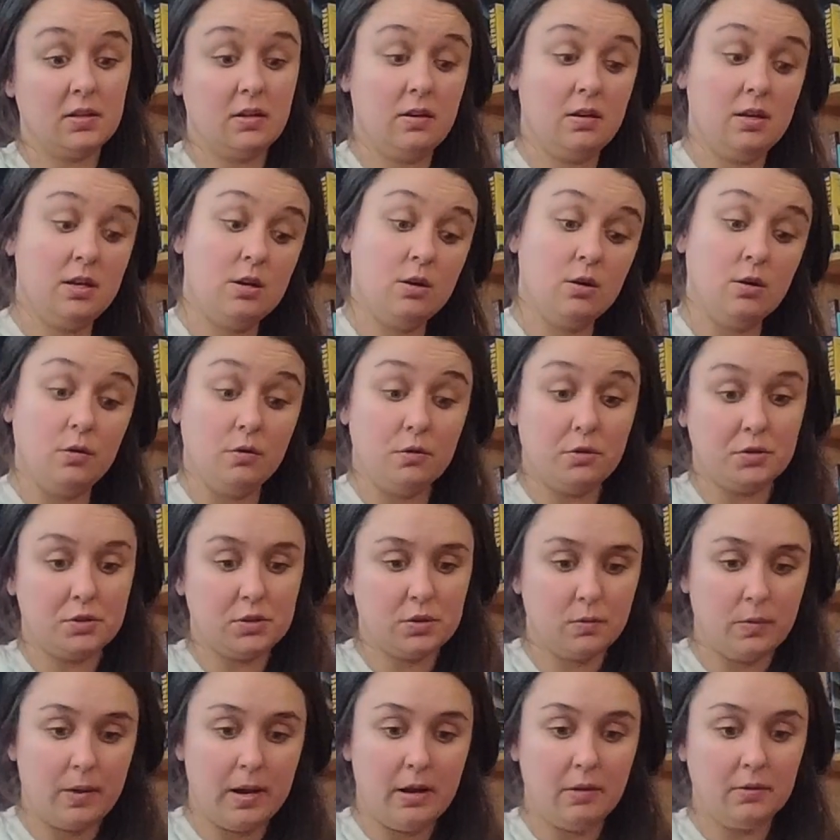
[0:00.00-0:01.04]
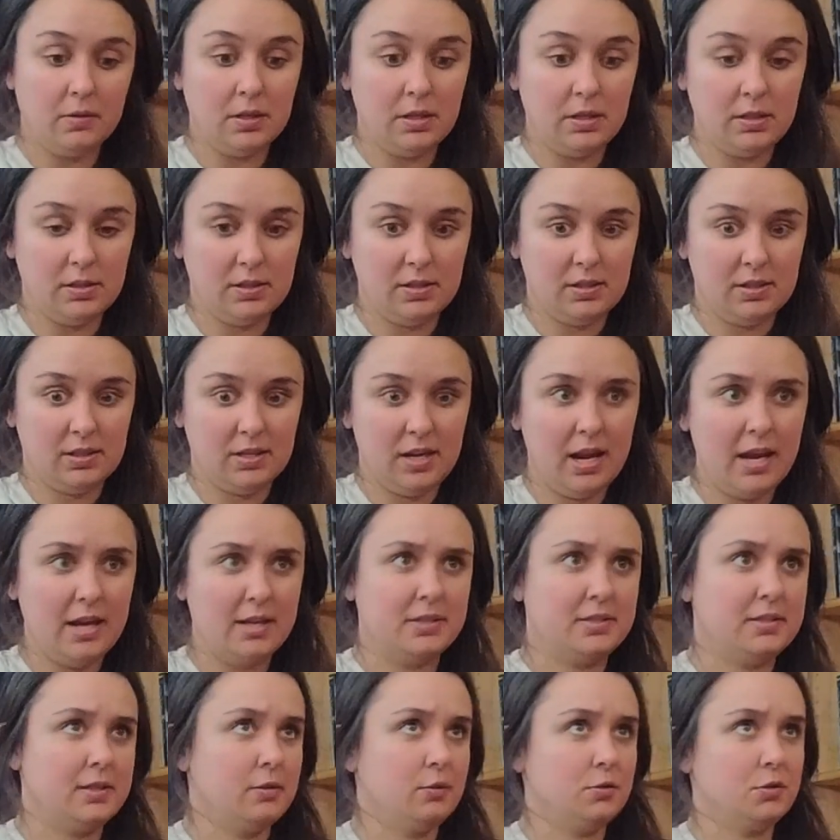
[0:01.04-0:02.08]
and here are the surrounding
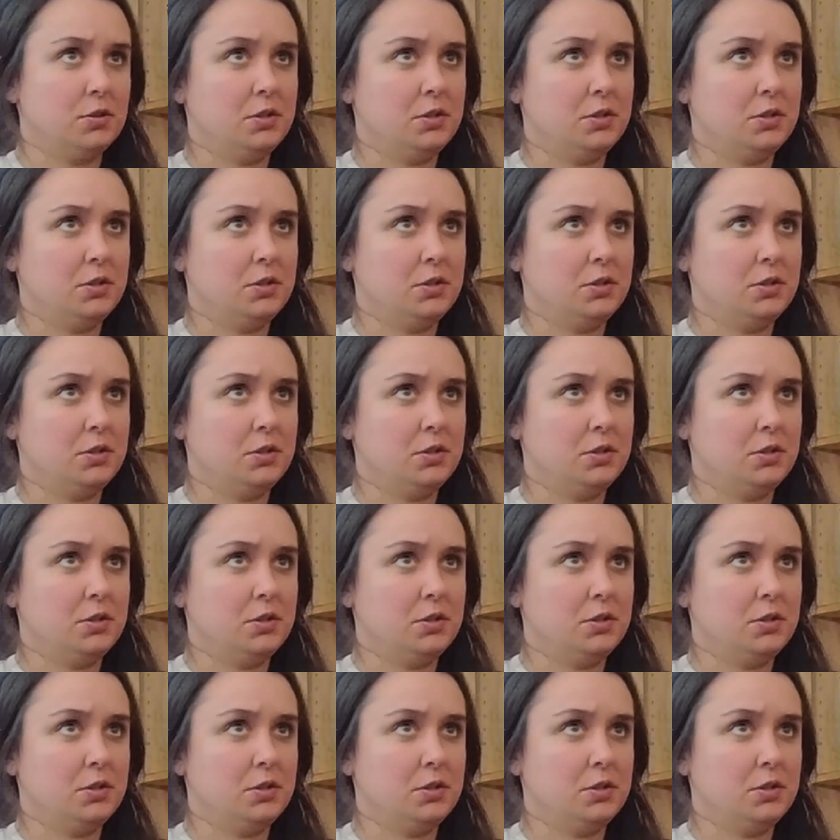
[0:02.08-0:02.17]
states that are